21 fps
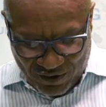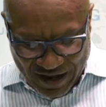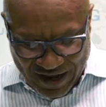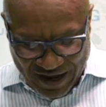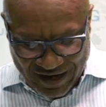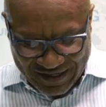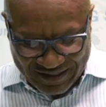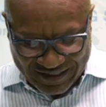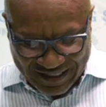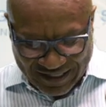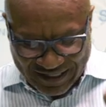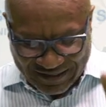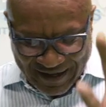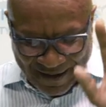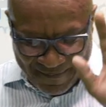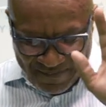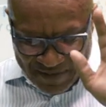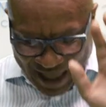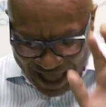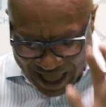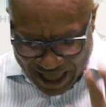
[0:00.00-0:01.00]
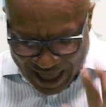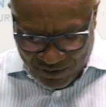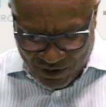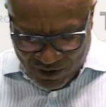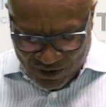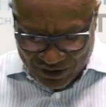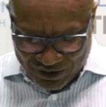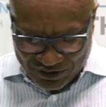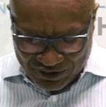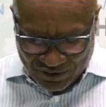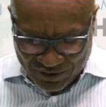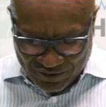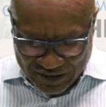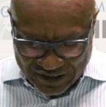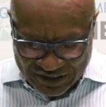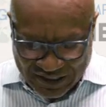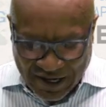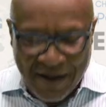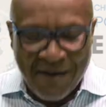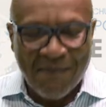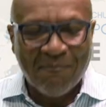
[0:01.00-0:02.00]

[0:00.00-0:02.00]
And he says, I'm going to do this